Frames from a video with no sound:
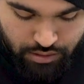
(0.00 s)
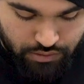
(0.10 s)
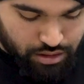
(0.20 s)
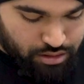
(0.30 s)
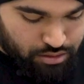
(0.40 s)

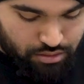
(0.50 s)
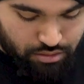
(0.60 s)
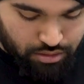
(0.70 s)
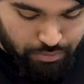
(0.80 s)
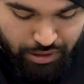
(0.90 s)

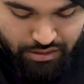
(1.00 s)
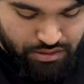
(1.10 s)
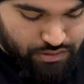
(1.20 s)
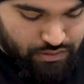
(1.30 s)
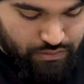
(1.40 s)
So the
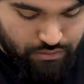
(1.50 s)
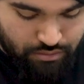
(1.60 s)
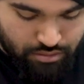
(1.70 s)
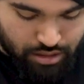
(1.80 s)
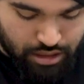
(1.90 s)
buttons,
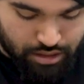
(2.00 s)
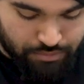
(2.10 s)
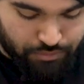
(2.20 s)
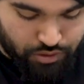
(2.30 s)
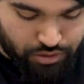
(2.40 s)

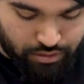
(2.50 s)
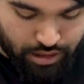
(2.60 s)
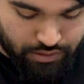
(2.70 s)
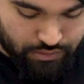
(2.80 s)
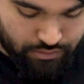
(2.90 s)
uh, two of
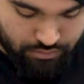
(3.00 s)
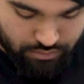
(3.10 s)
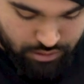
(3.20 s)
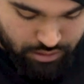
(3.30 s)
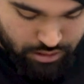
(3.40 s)
these
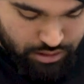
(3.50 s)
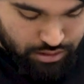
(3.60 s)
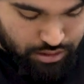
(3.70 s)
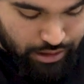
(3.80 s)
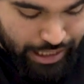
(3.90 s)

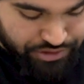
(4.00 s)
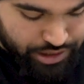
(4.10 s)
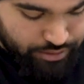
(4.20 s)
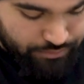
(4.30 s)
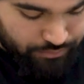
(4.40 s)
are
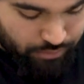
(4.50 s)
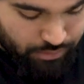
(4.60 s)
latching.